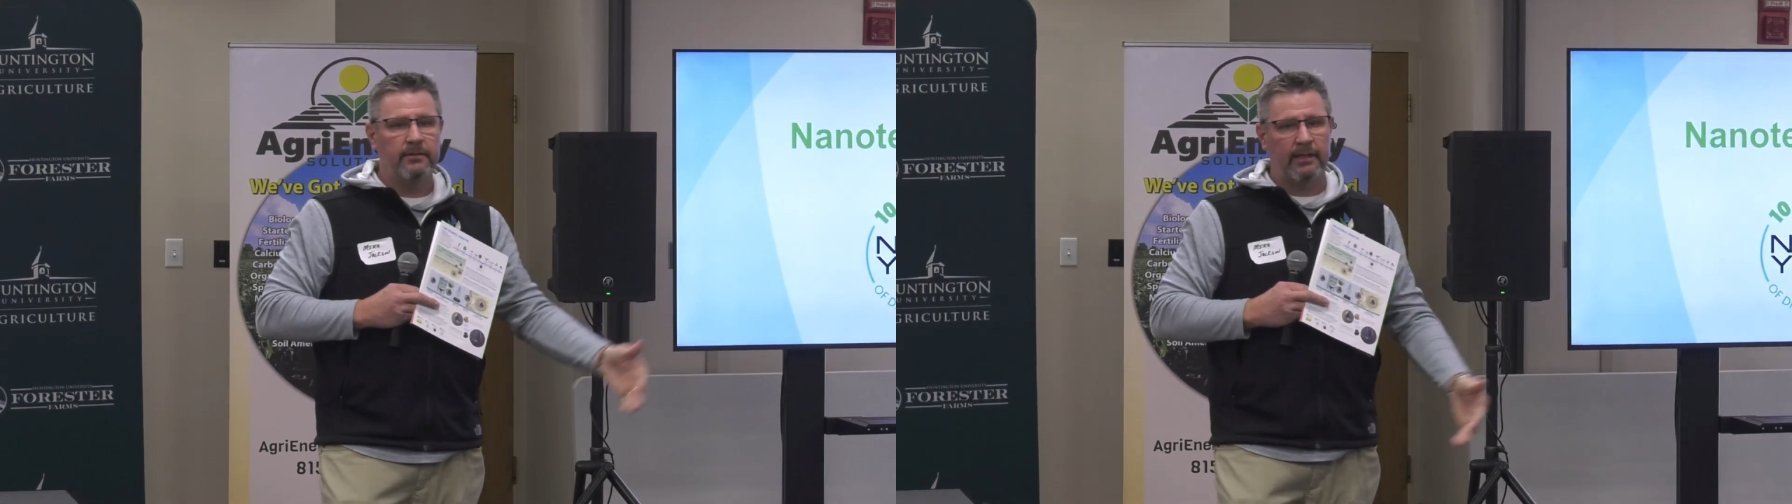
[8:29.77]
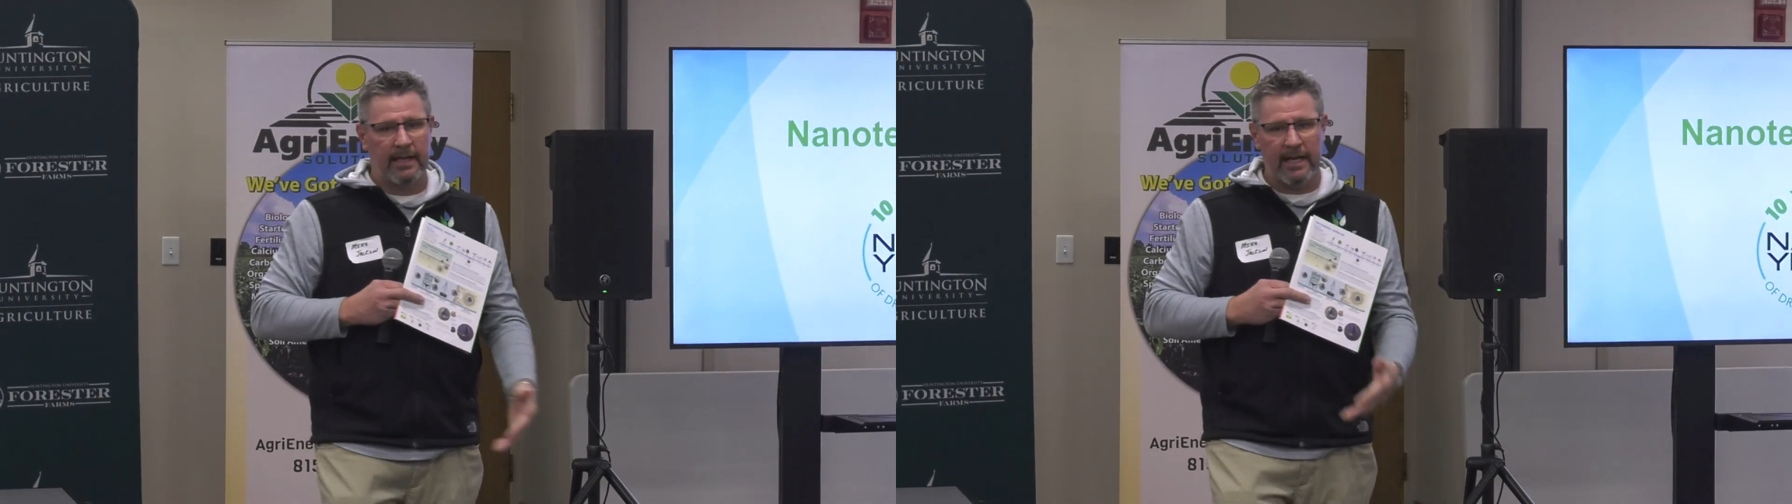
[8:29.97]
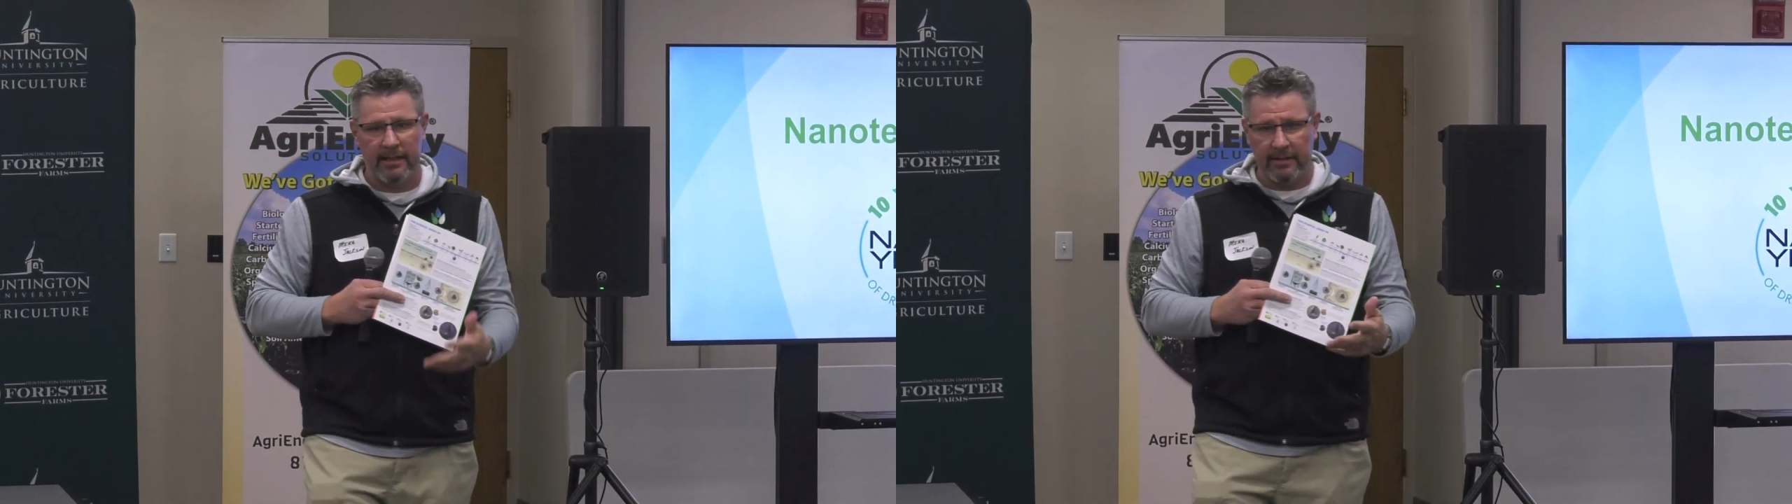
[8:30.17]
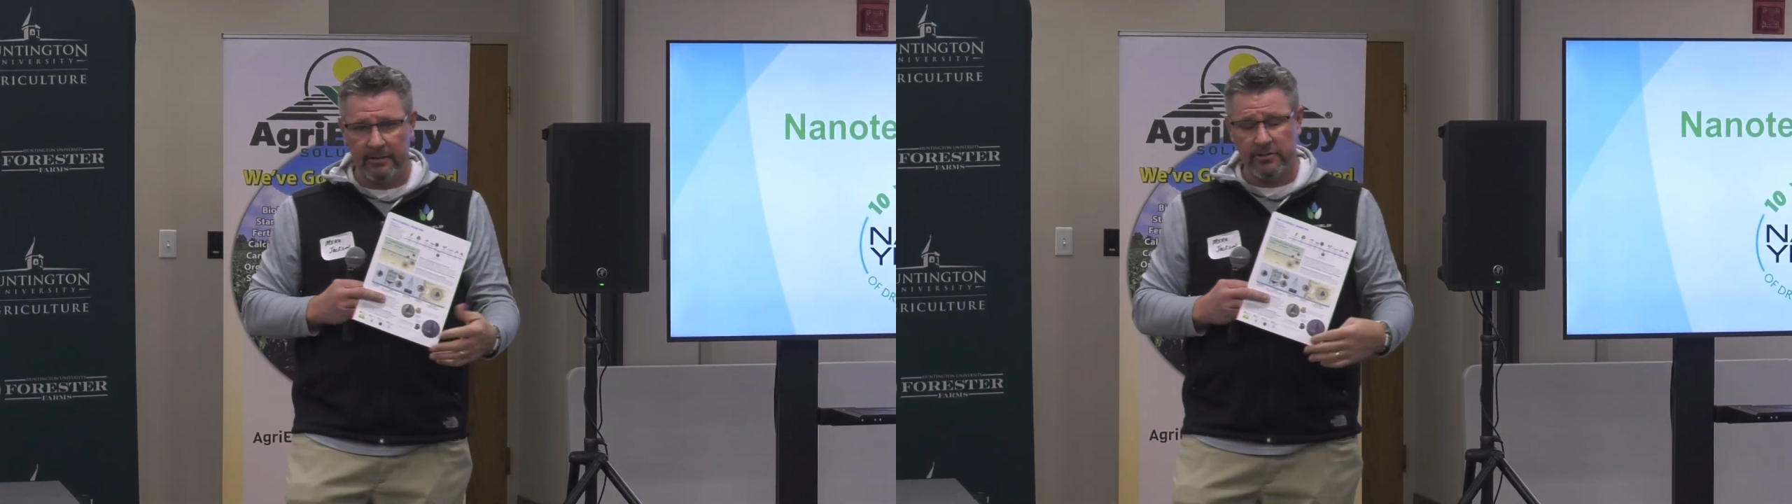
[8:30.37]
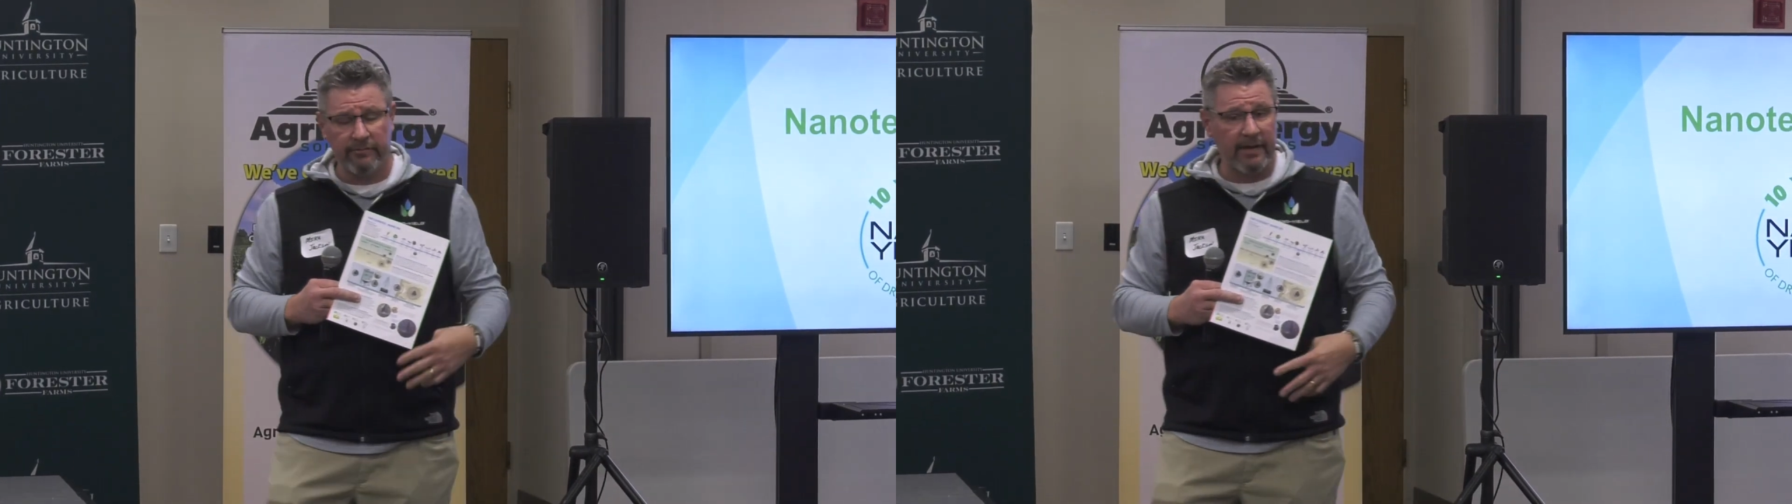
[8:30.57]
and add any
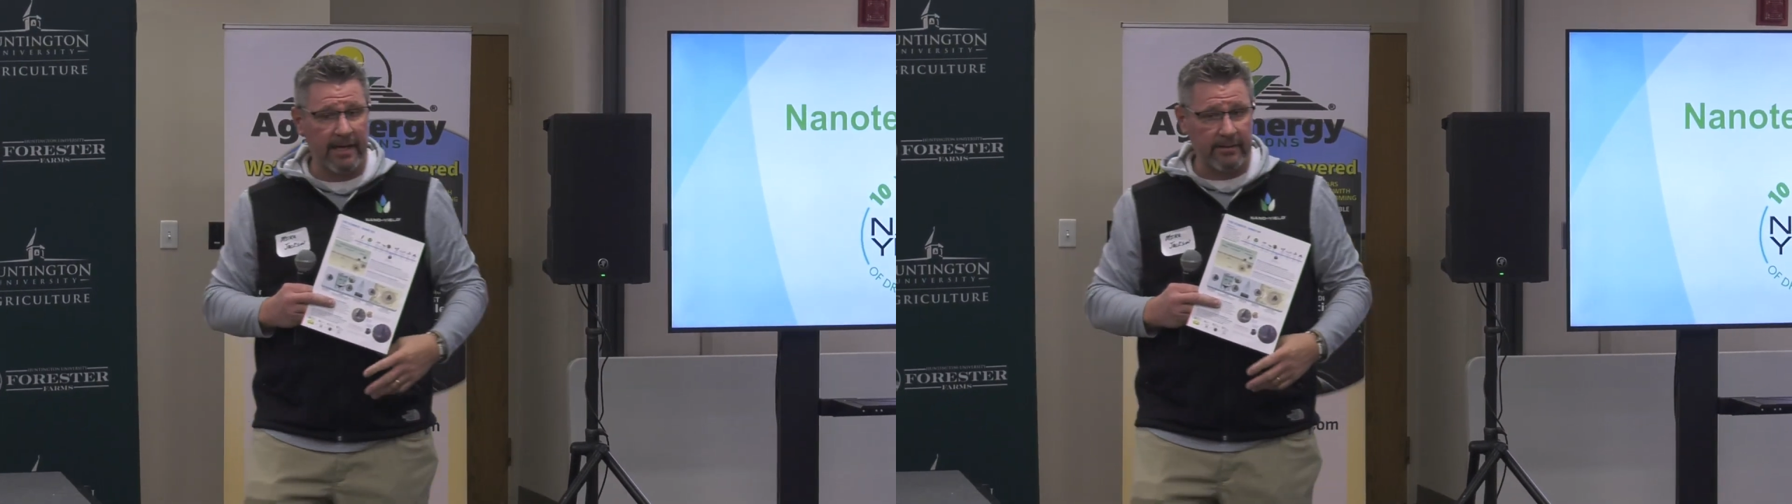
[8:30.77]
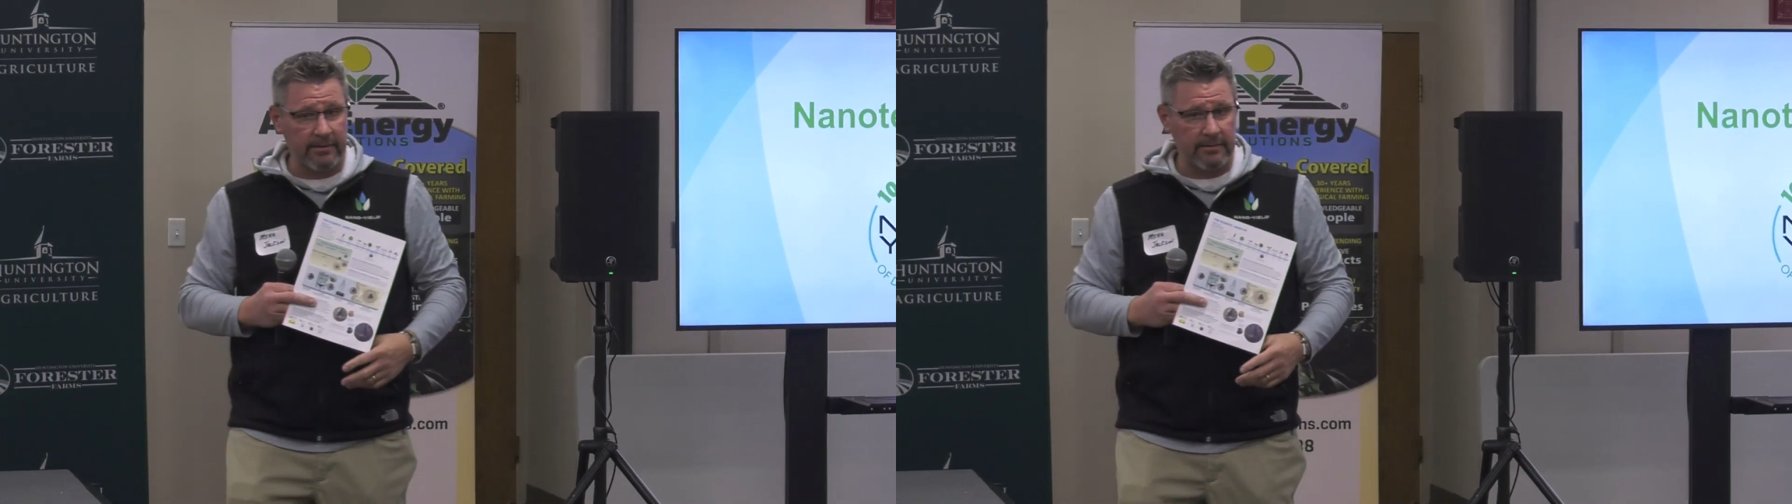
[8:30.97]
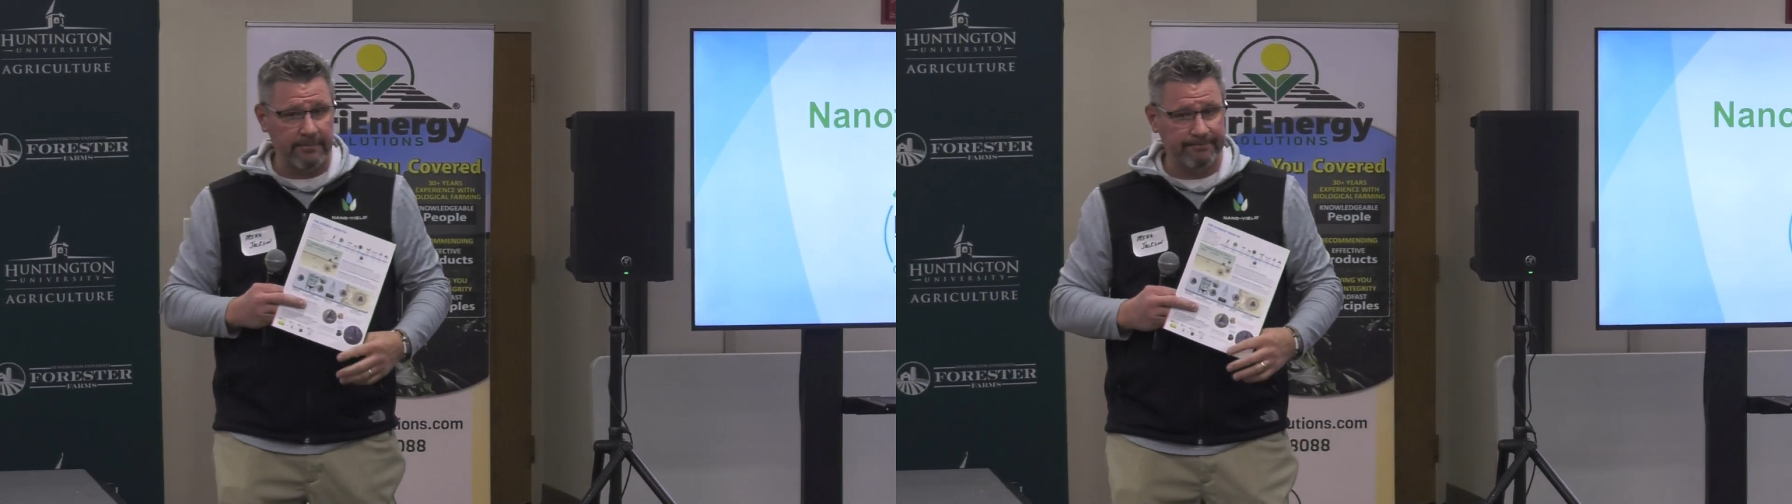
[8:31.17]
surfactants.